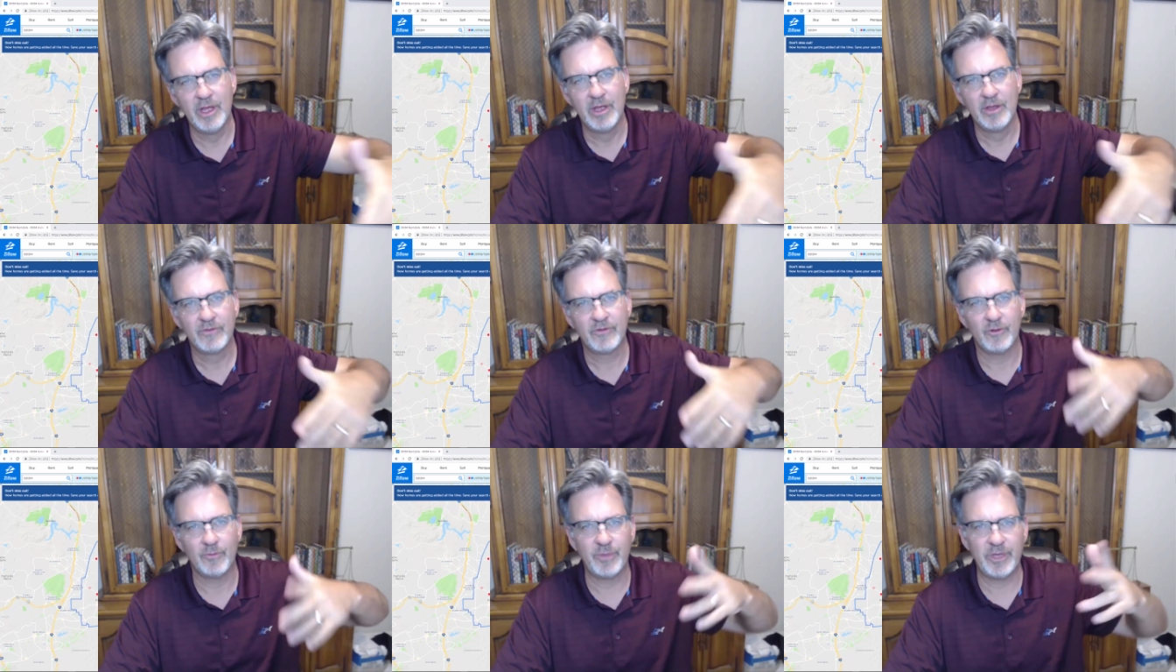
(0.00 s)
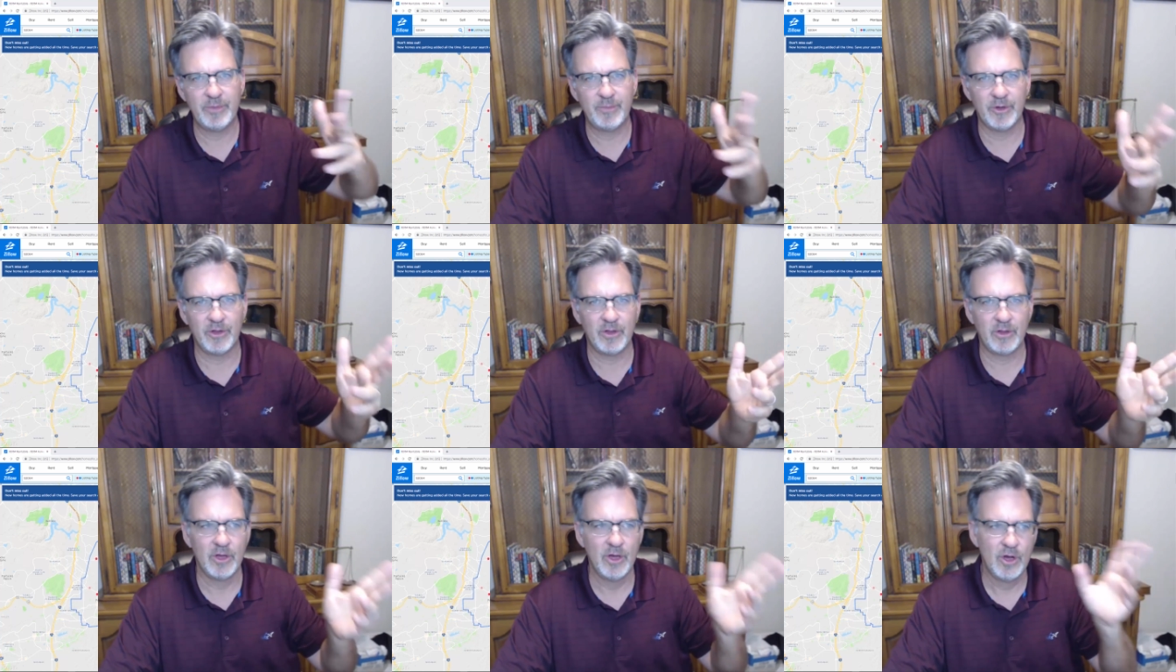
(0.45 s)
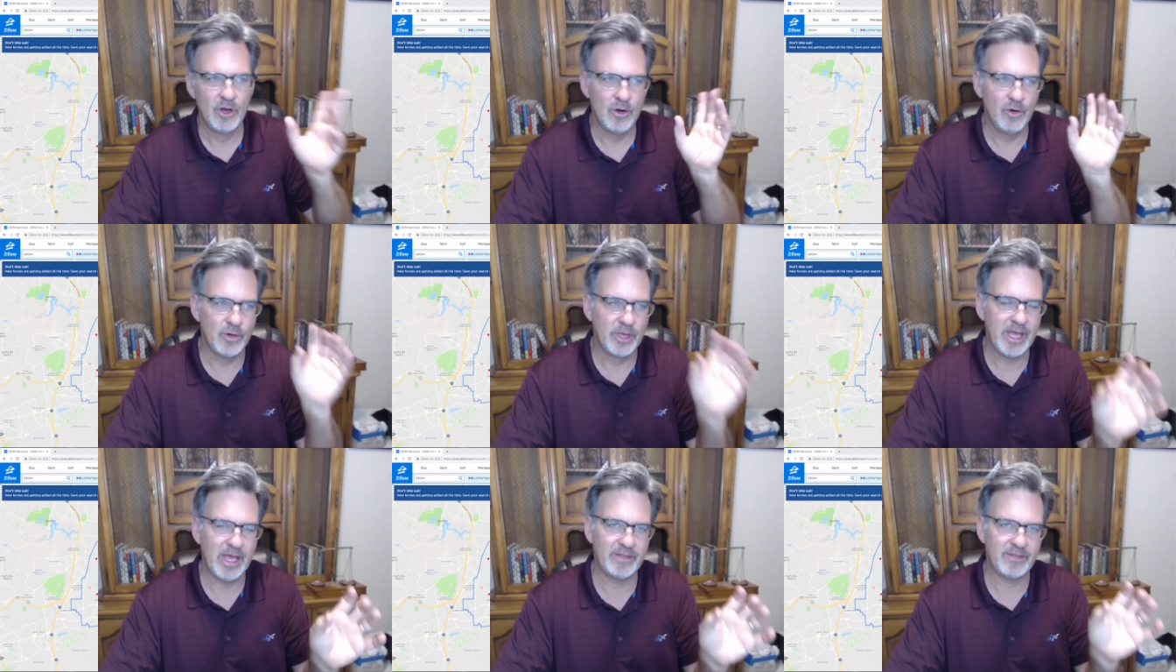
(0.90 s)
So people
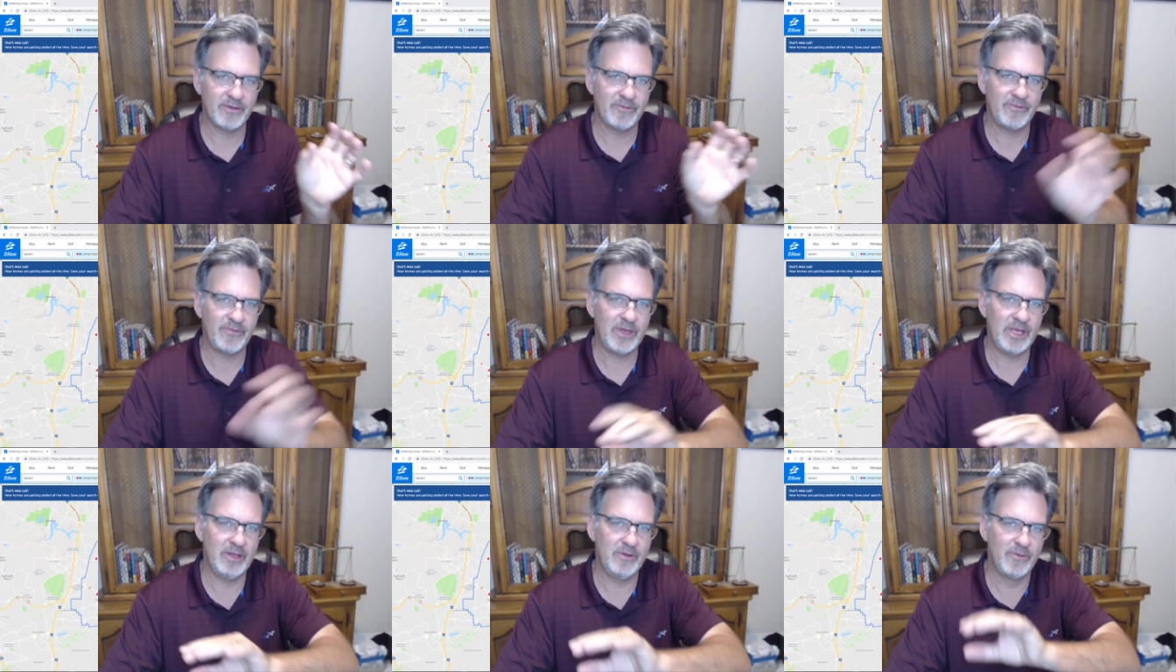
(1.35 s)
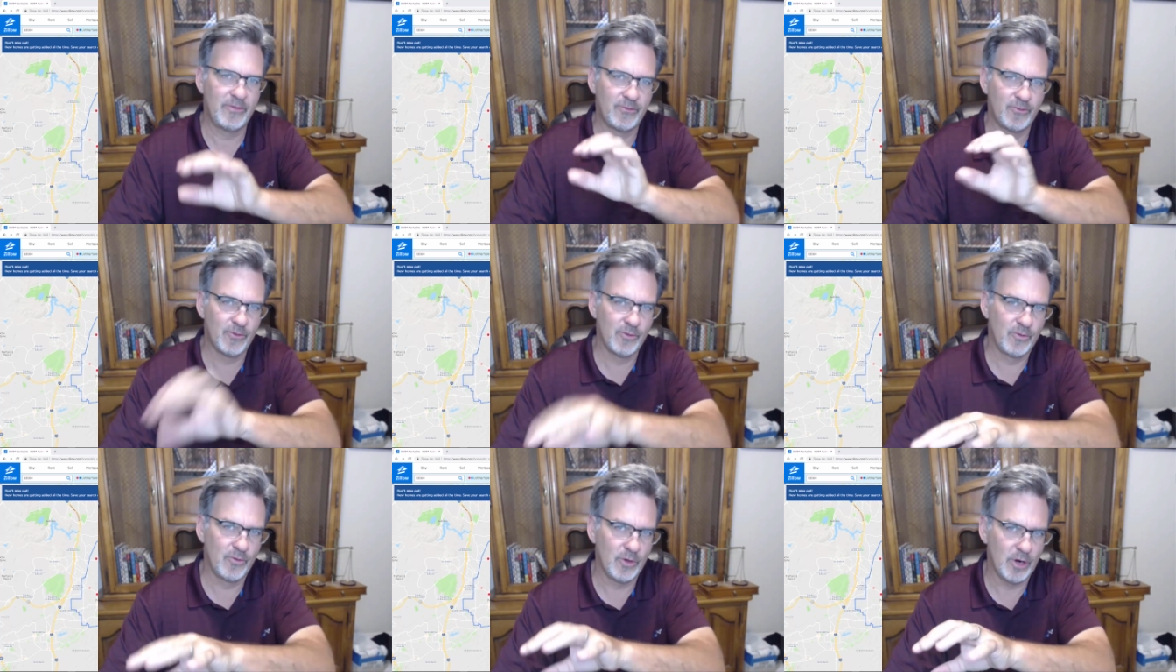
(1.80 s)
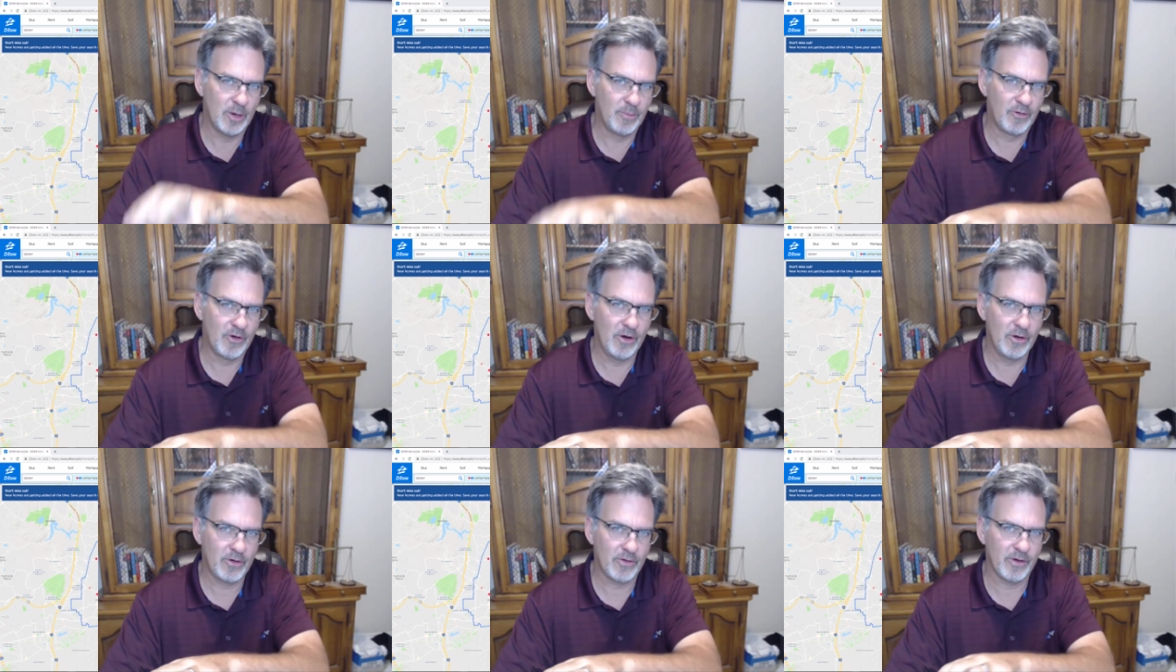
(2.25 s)
who get the feed through a
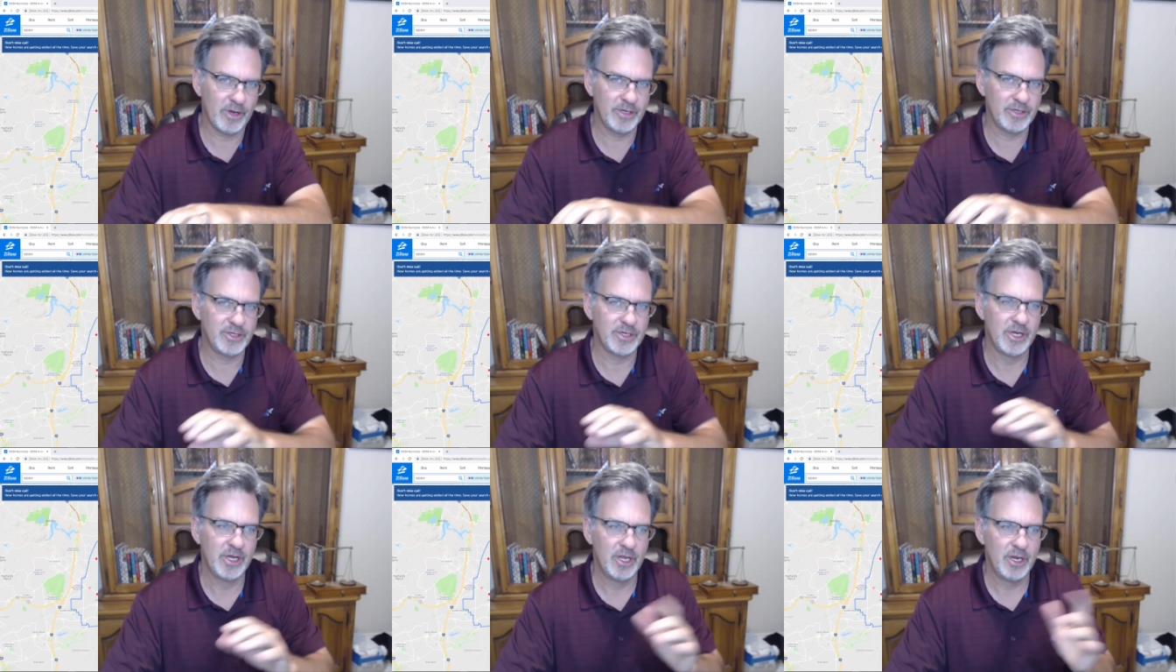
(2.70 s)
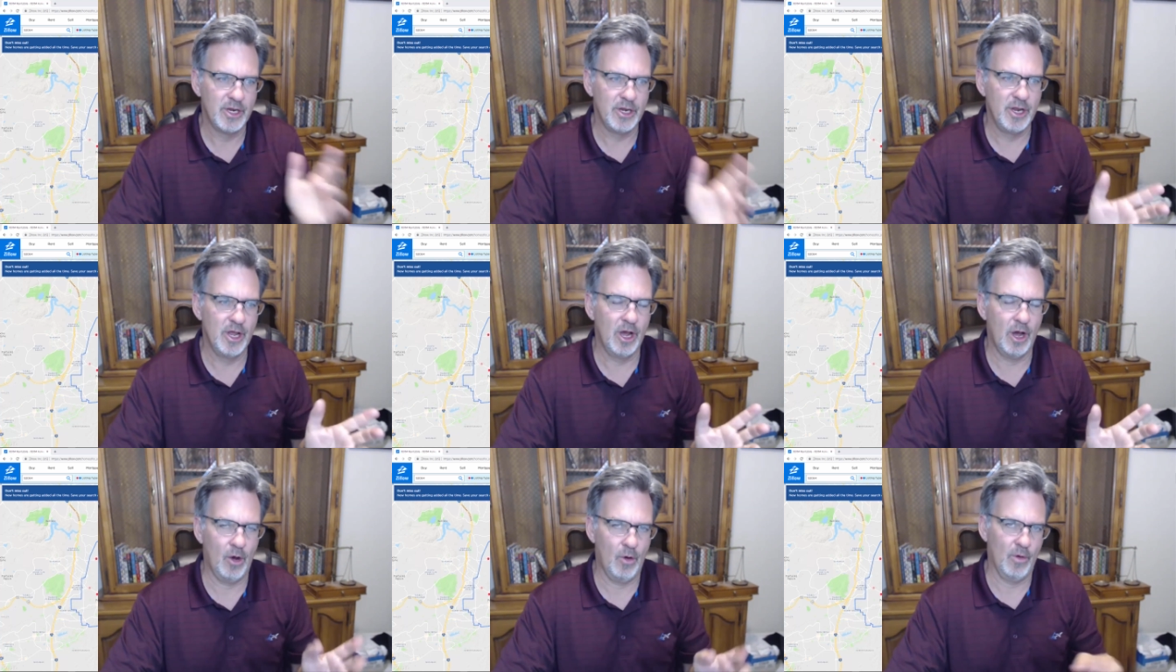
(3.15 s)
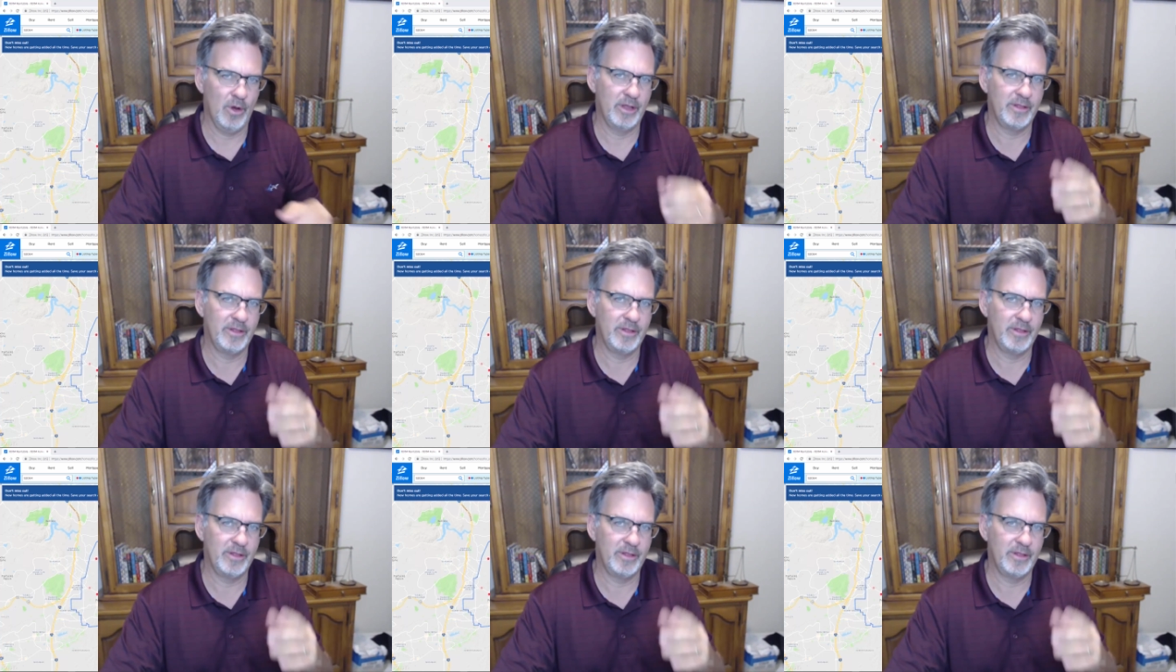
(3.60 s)
brokerage know.